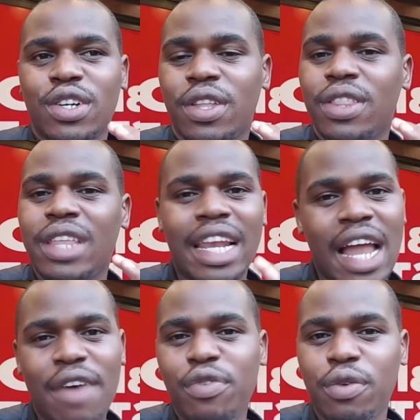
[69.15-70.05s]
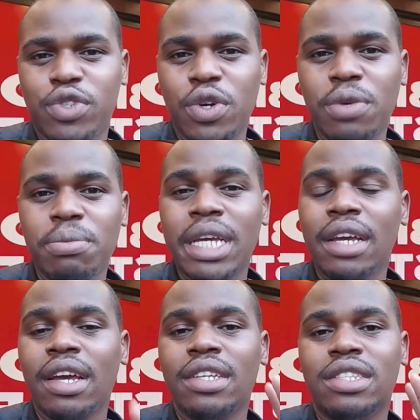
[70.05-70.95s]
the love you've shown me
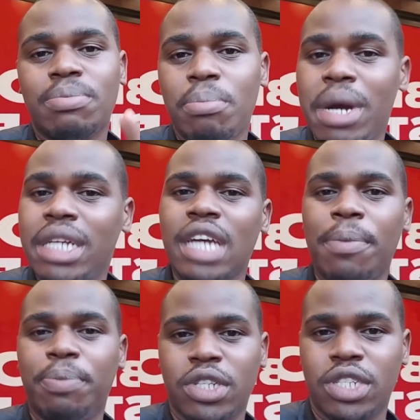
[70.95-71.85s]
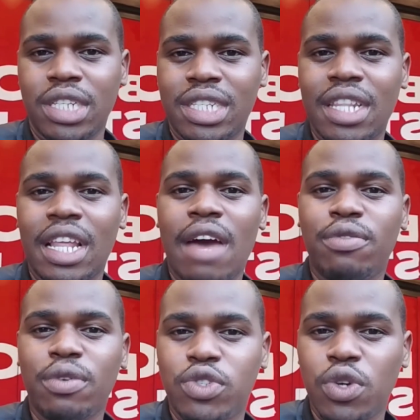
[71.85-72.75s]
it's much appreciated the love you've
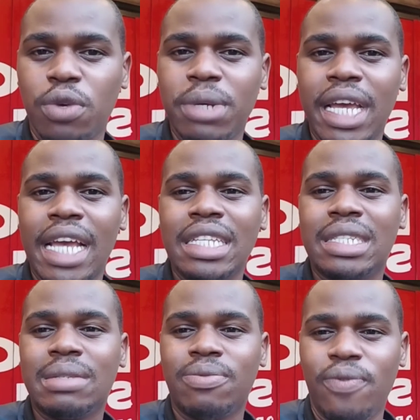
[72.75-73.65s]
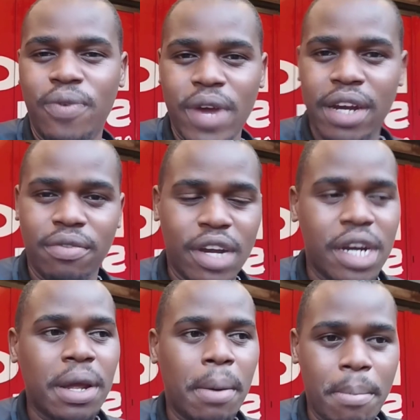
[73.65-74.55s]
shown me it's very very
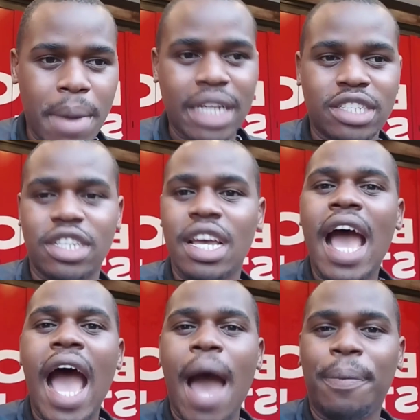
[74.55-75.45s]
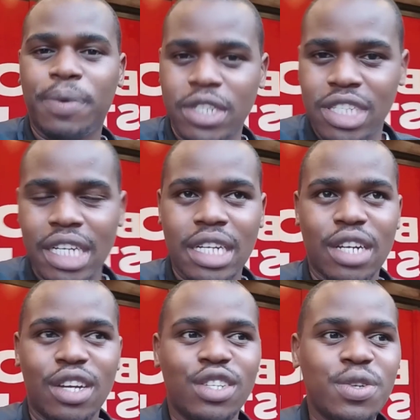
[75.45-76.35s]
much appreciated
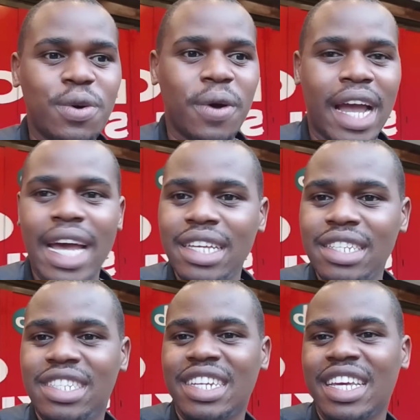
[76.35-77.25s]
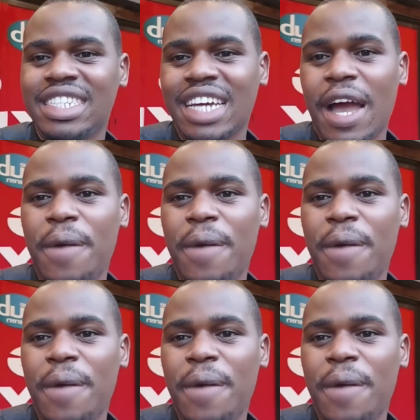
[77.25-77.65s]
so guys ningetaka